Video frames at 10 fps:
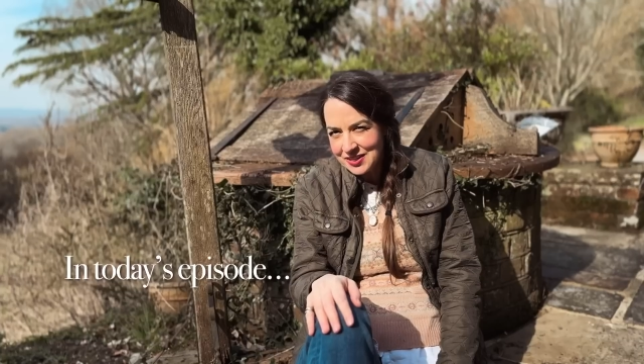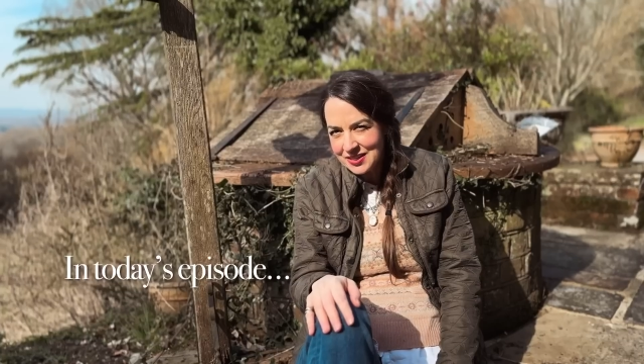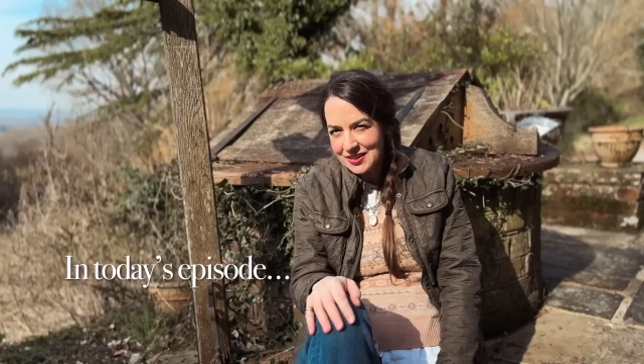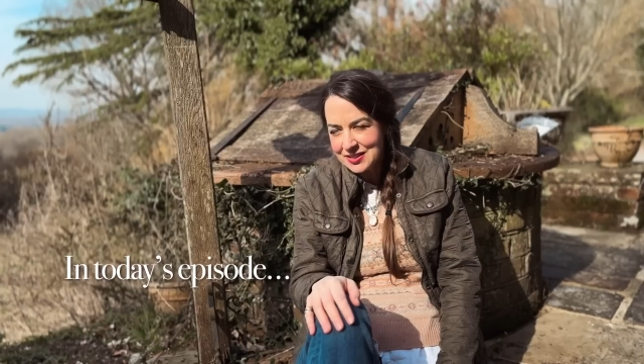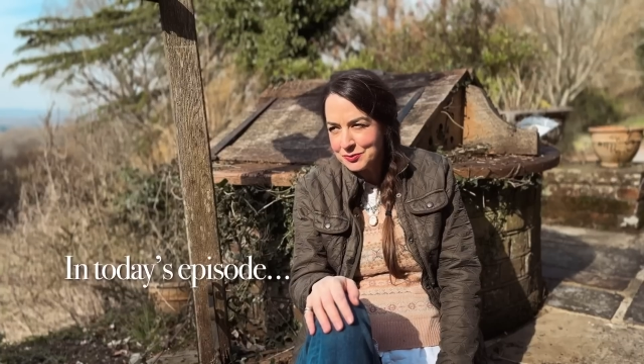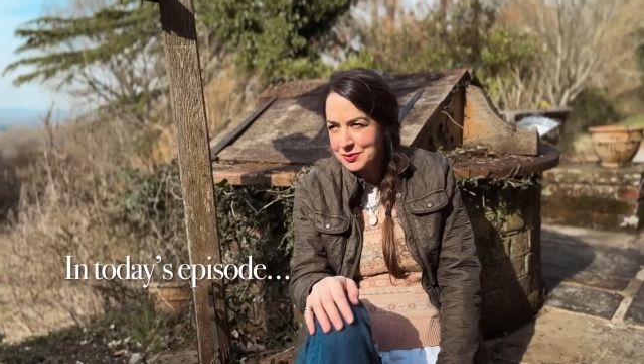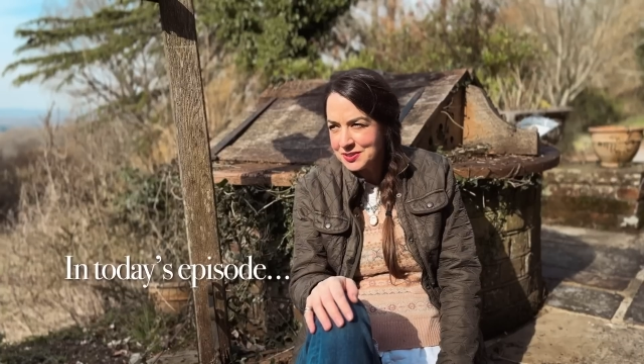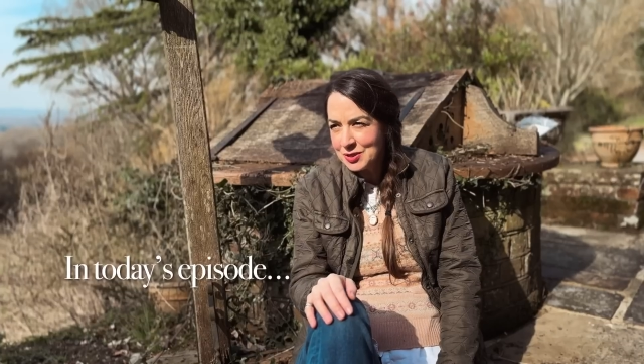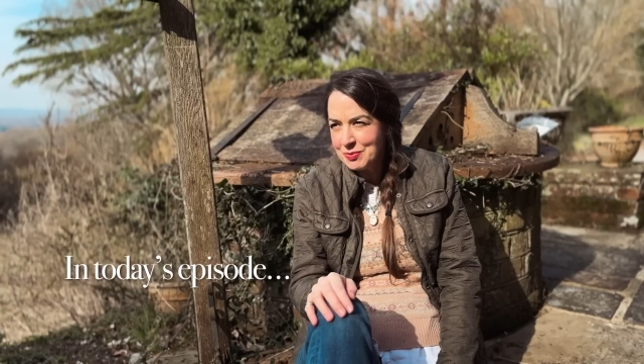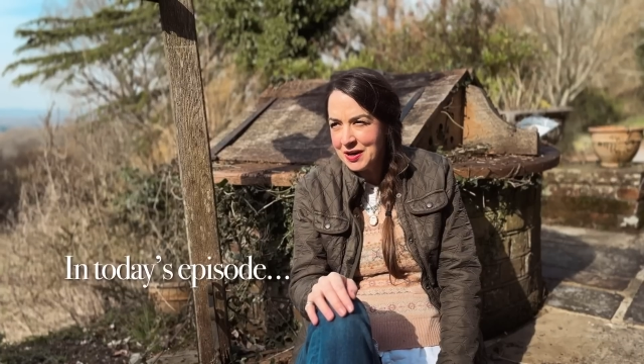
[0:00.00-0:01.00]
think that's what's
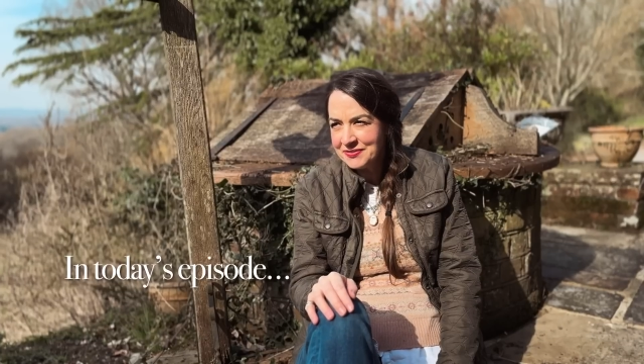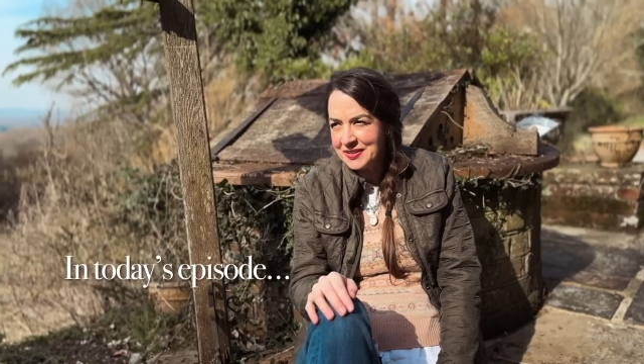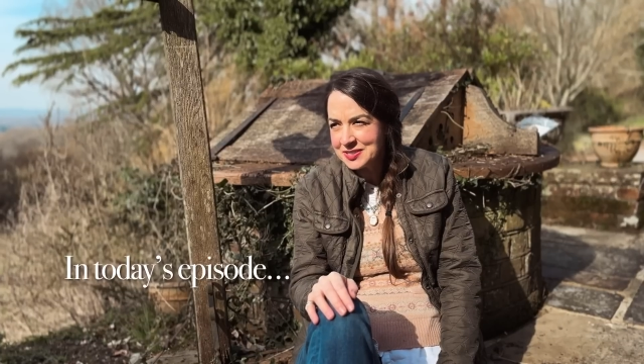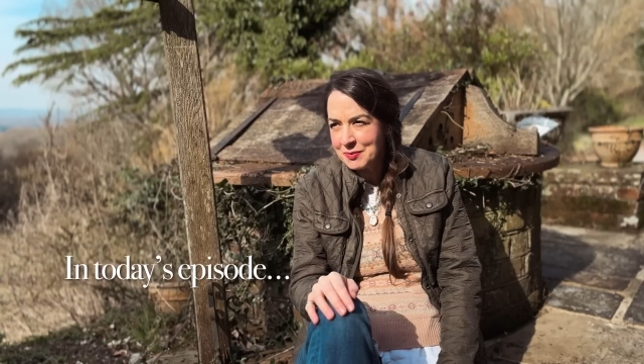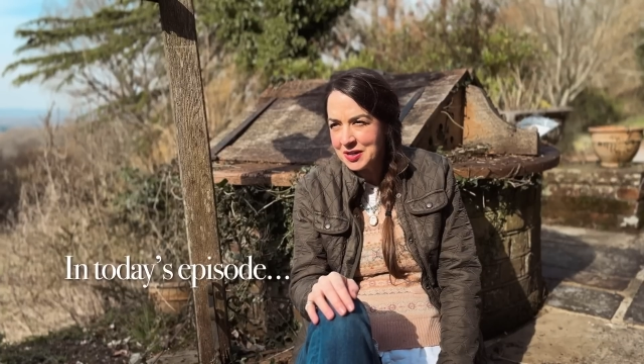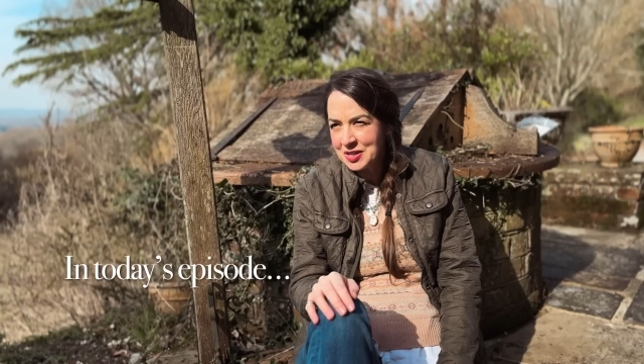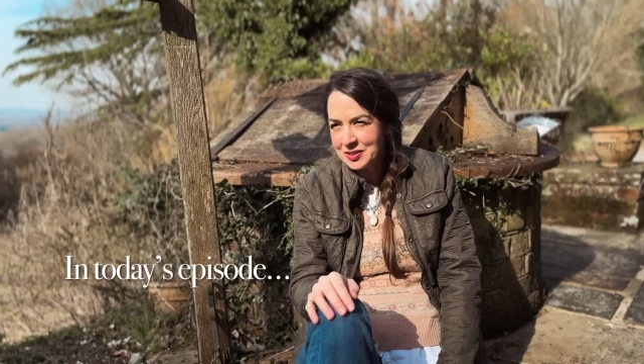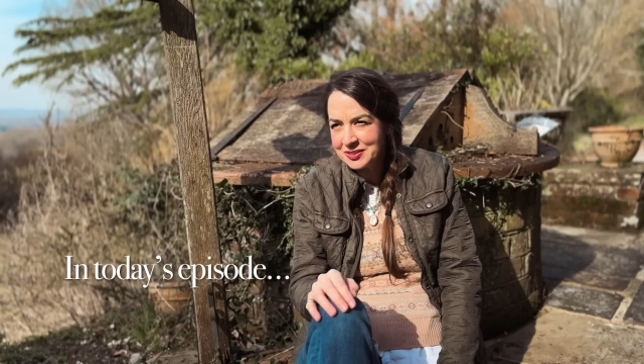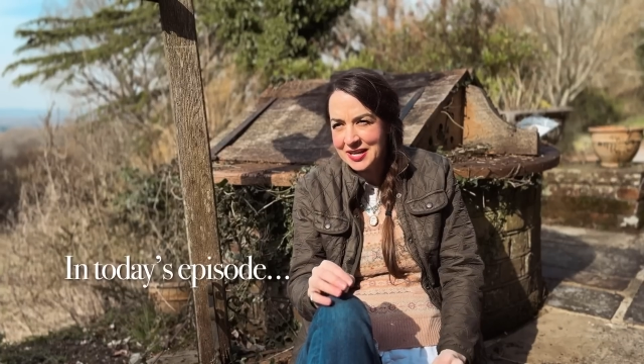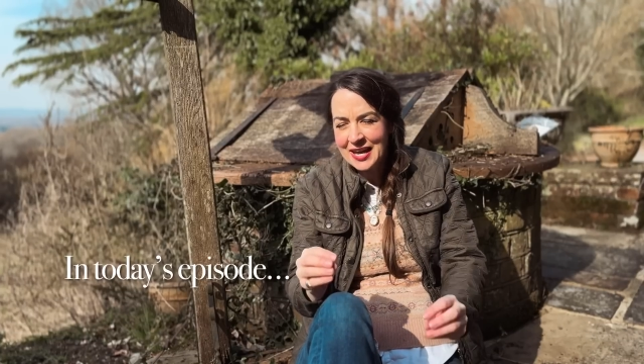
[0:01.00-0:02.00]
so perfect about
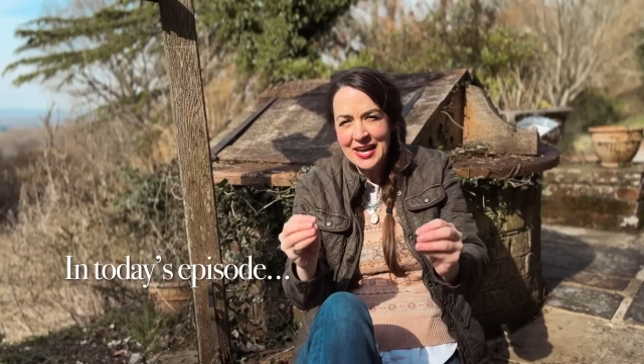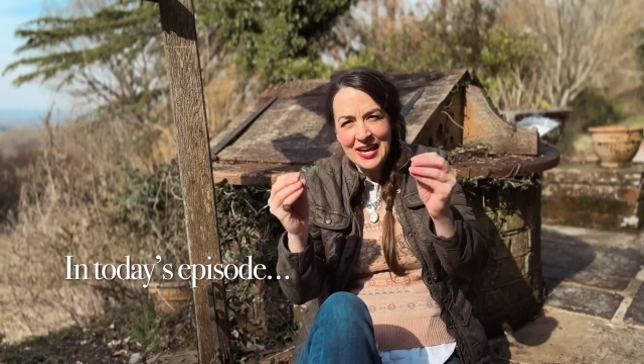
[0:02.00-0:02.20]
gardening.